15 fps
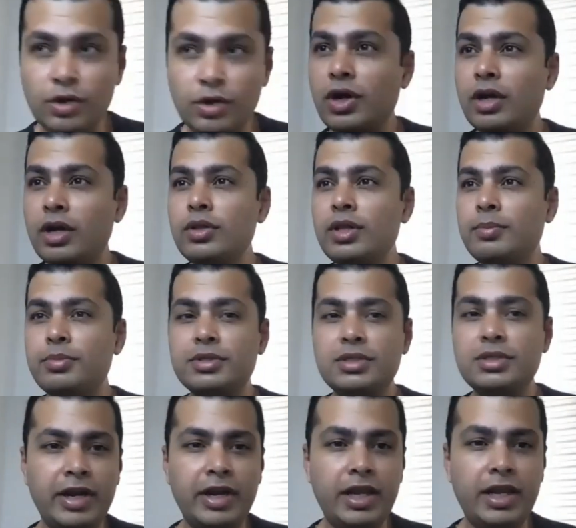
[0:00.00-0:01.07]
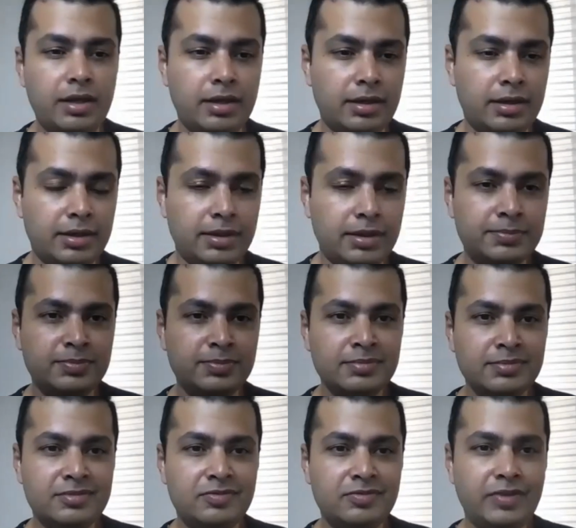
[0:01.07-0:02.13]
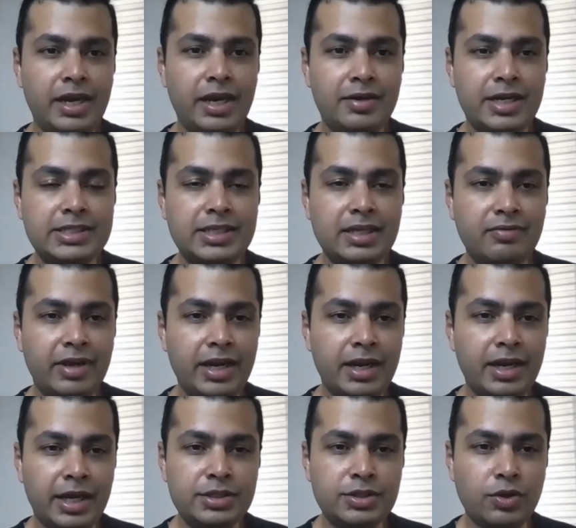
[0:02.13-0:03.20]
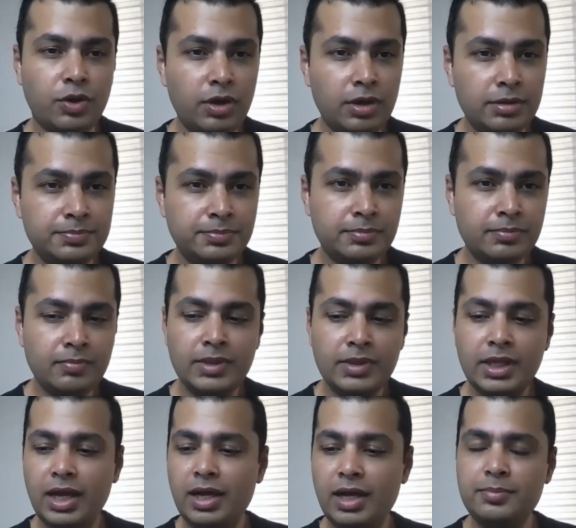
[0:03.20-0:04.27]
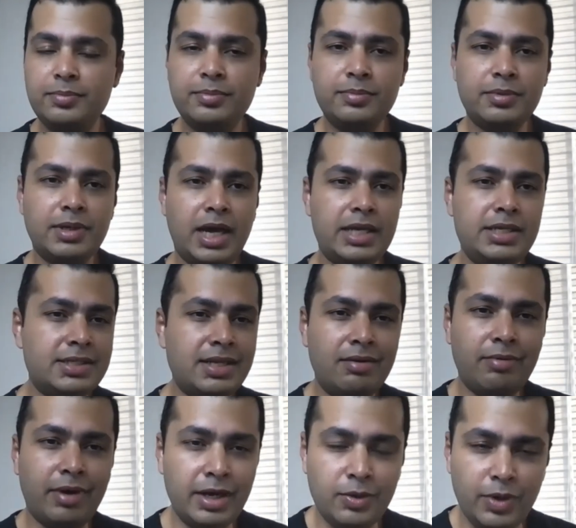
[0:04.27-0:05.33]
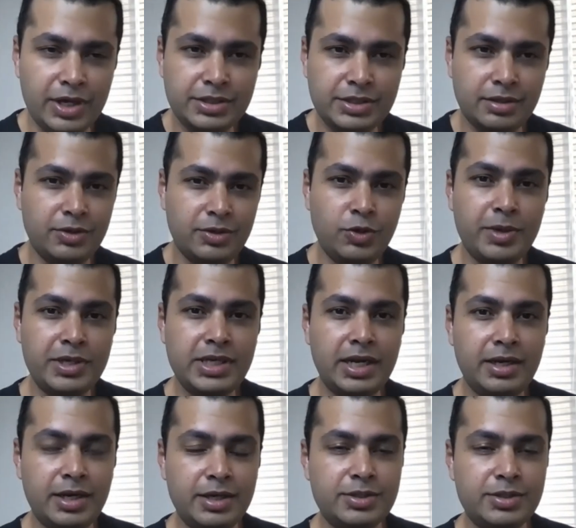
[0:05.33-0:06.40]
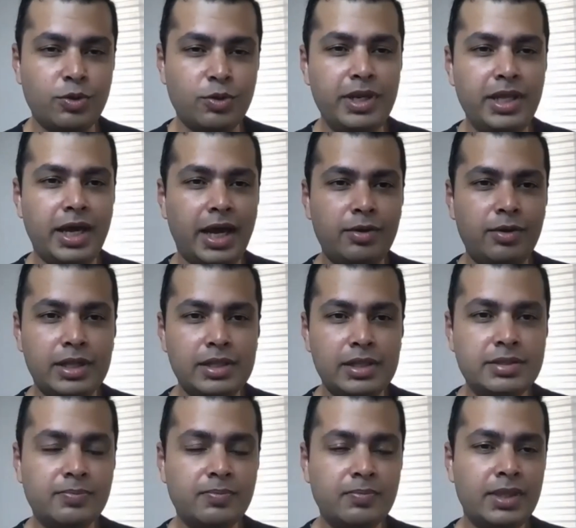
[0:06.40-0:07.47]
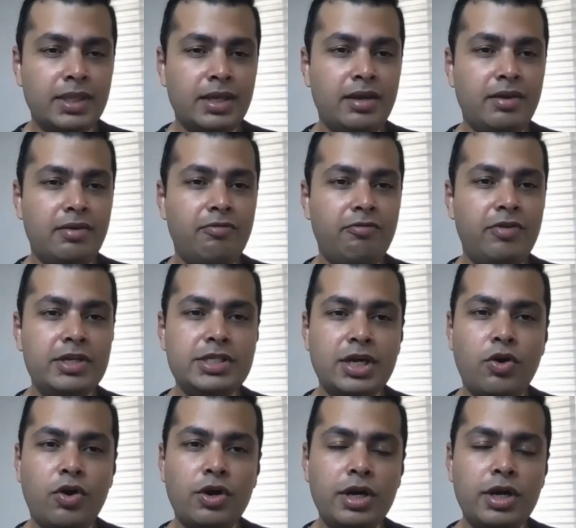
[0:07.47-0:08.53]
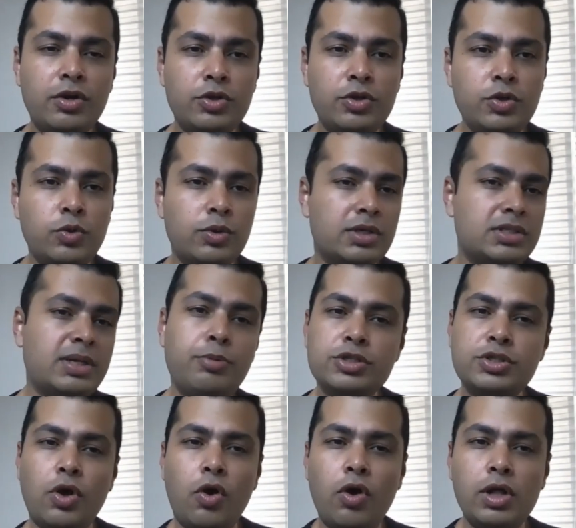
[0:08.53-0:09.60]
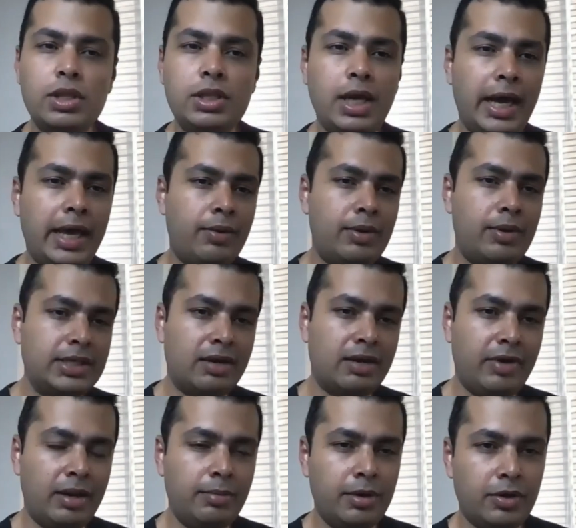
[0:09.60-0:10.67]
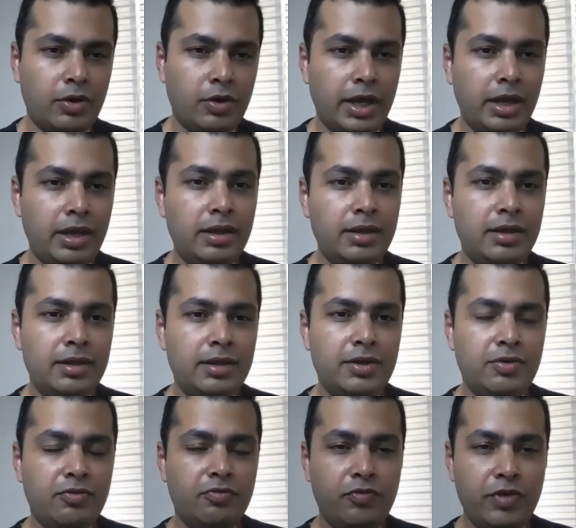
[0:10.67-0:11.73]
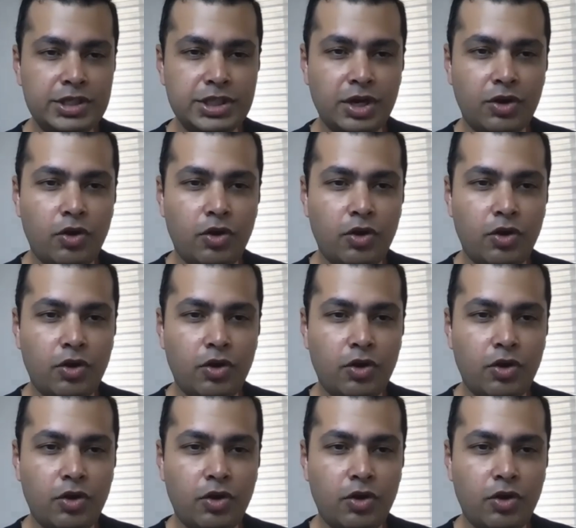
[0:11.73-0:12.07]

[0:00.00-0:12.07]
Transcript: Dr. Anu. That was a very interesting, very nice talk. I just have one question. You presented so many IOLs. Which, according to you, suppose all the IOLs are available today, which,